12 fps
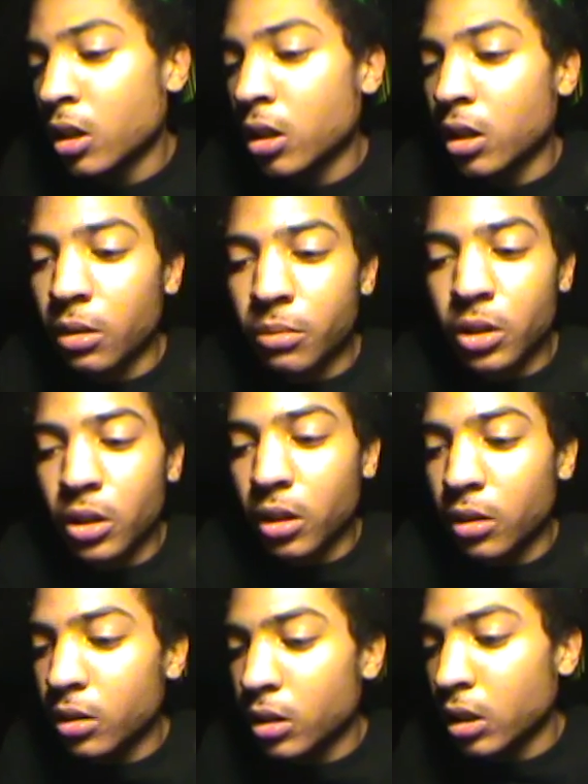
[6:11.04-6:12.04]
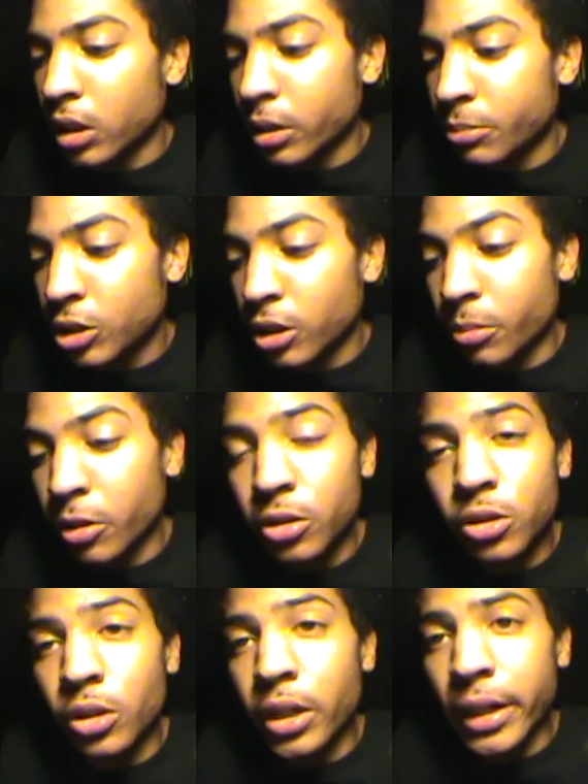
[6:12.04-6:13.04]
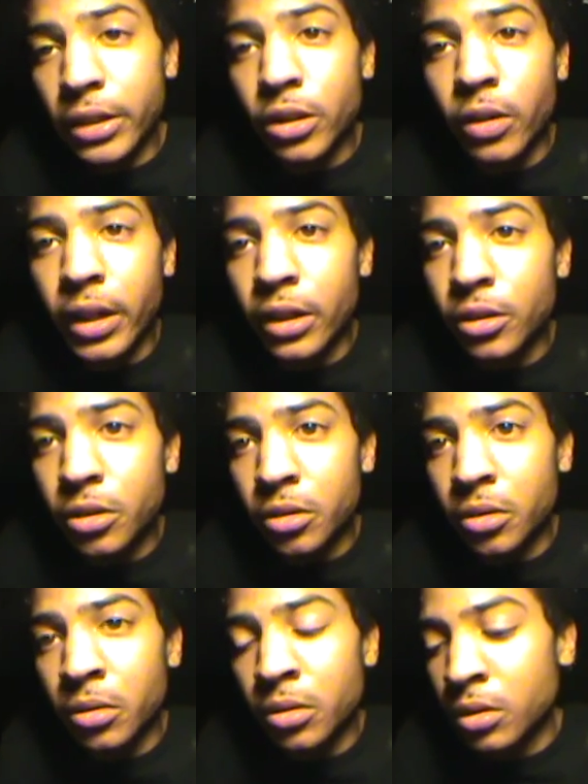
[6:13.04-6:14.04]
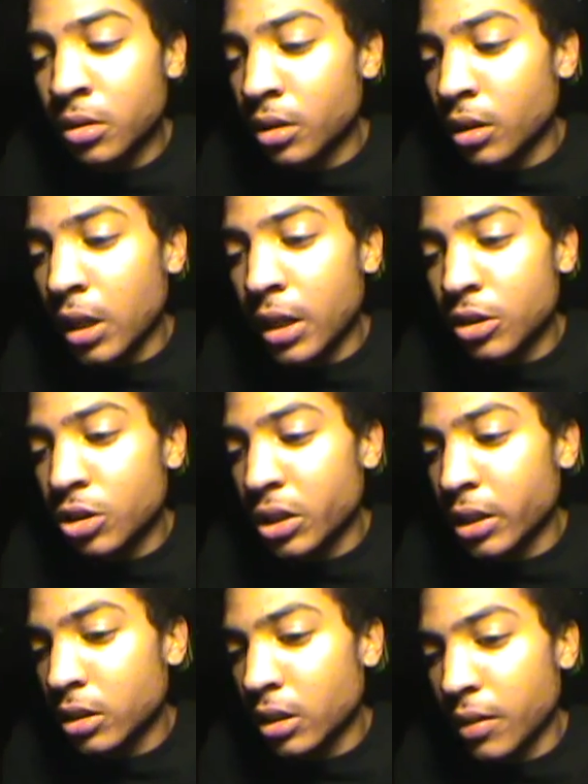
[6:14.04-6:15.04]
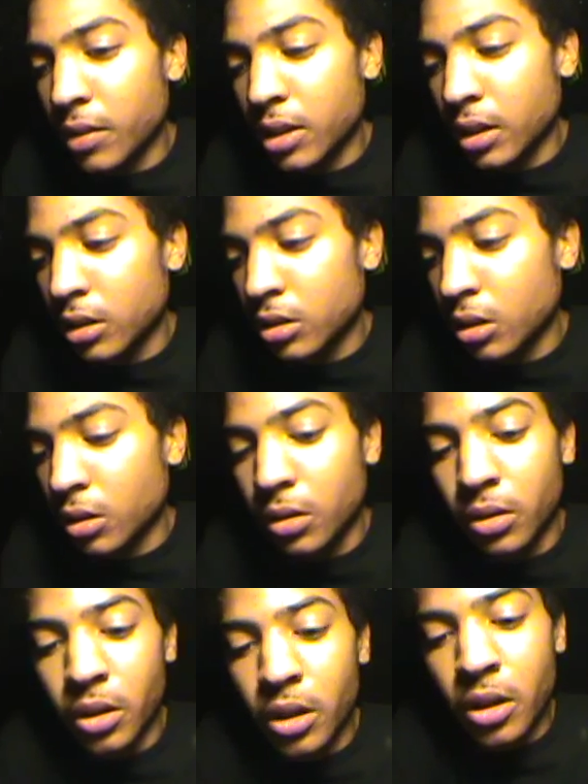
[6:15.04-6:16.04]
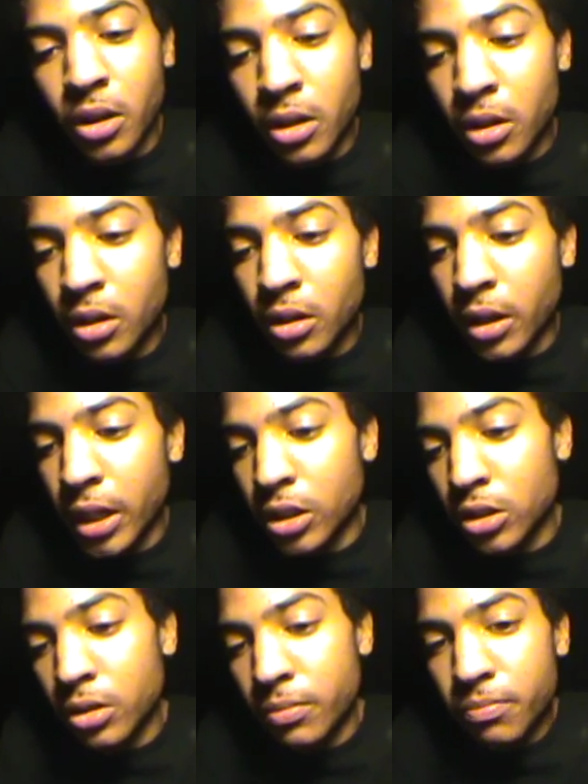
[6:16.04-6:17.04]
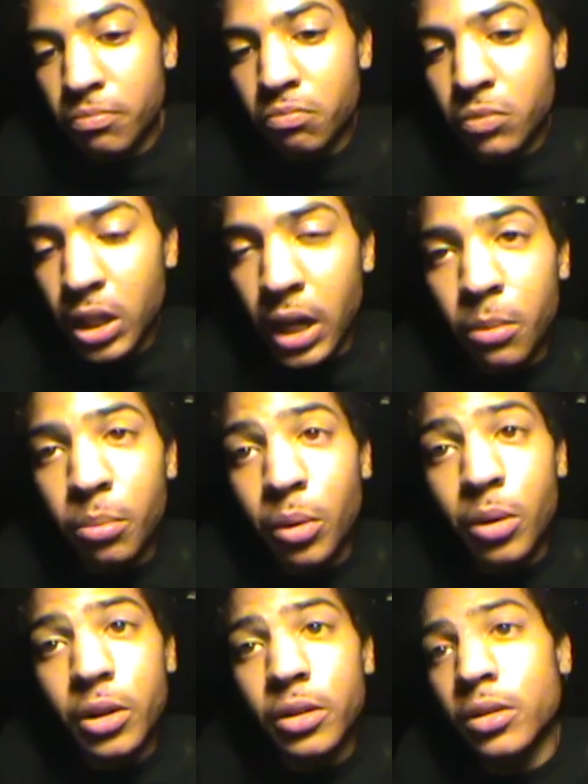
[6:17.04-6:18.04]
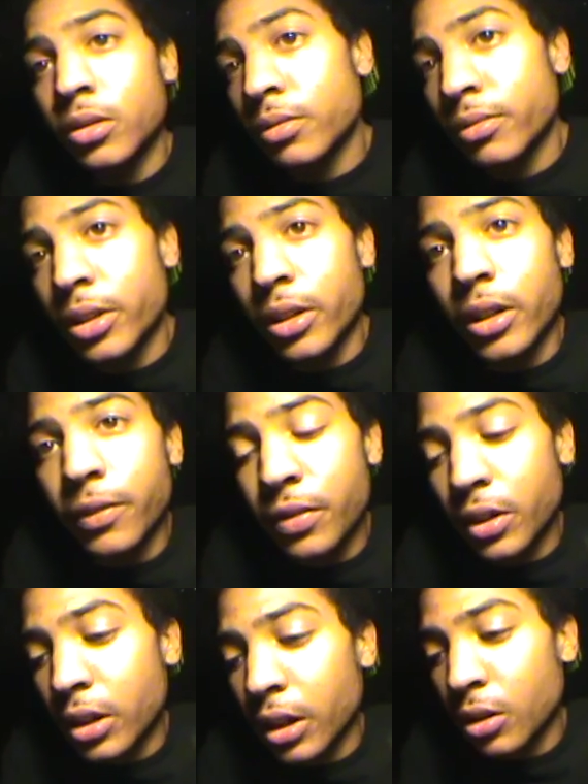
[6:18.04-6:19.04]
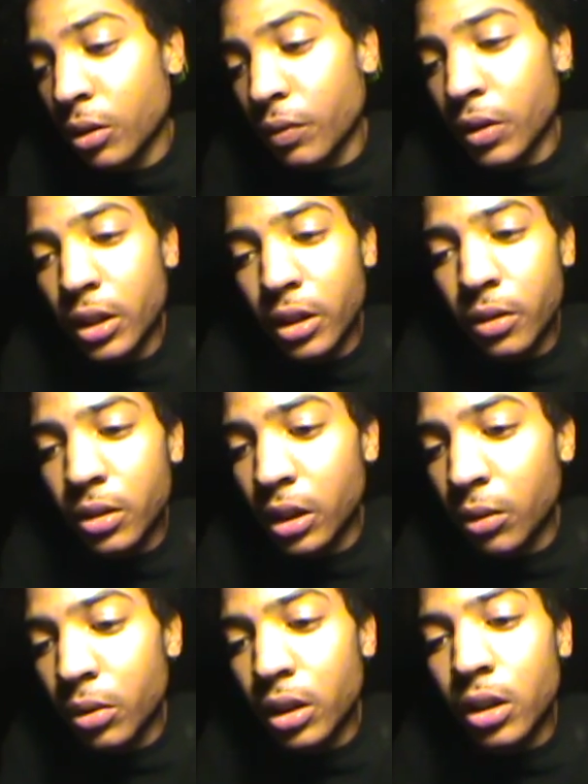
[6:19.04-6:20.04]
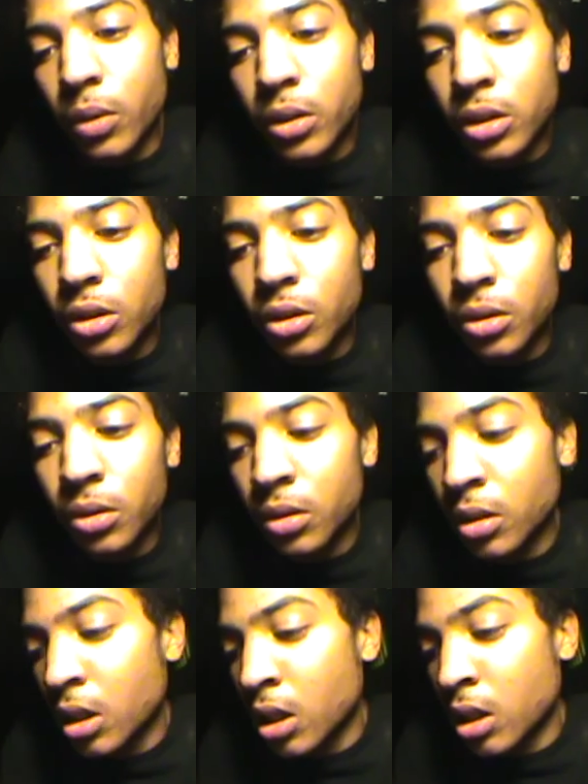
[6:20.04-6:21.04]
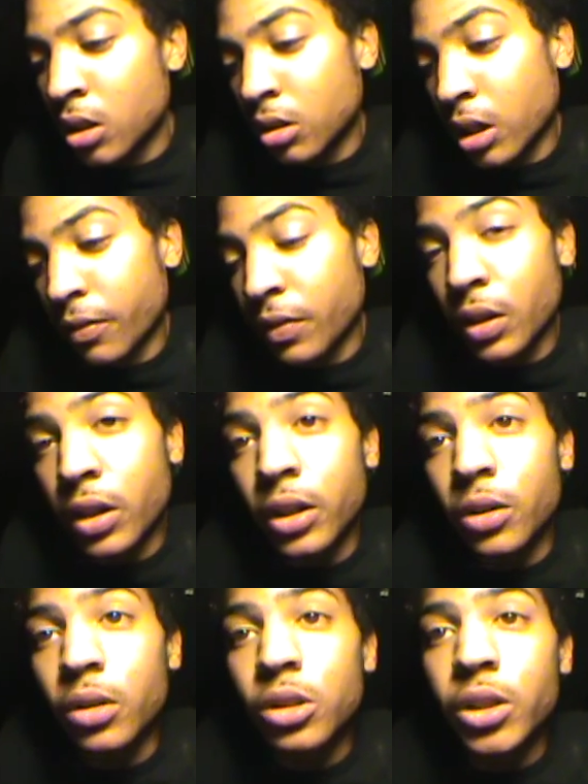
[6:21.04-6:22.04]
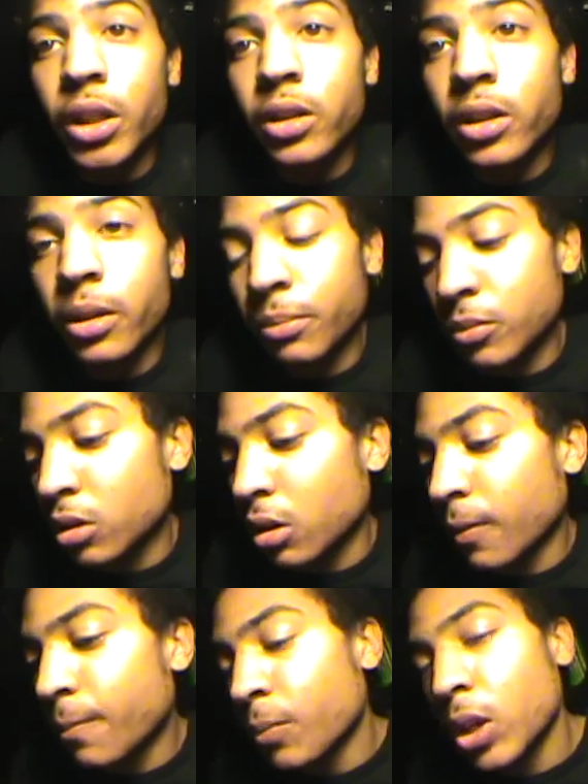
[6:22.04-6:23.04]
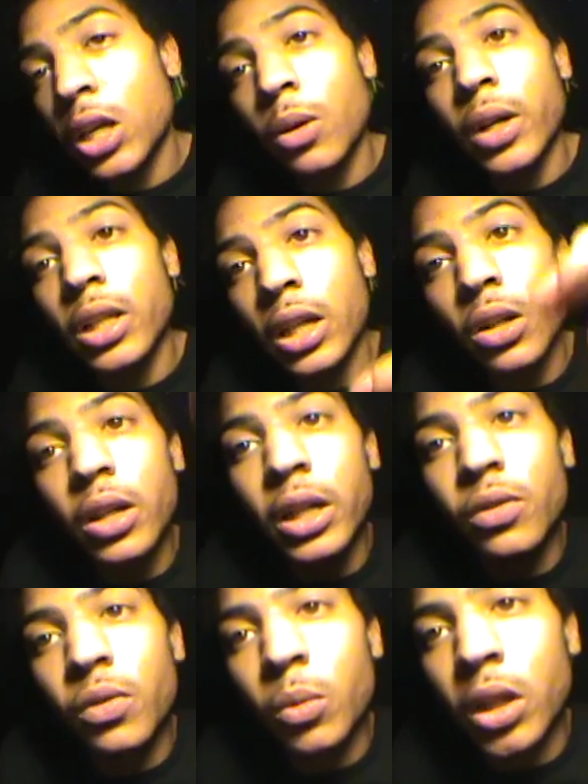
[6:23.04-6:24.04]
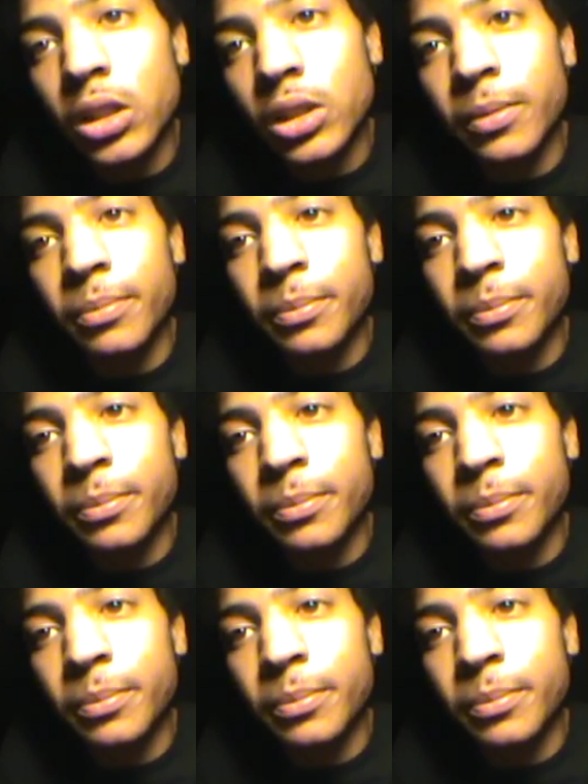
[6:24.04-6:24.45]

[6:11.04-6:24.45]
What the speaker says: You know, I'm sure most of you guys know how to do a lot of tricks and everything. So, you know, I just kind of bored. You know, I figured I'd do a video. Didn't really know what to do. I figured I'd do a trick tip. So anyway, thank you guys for watching.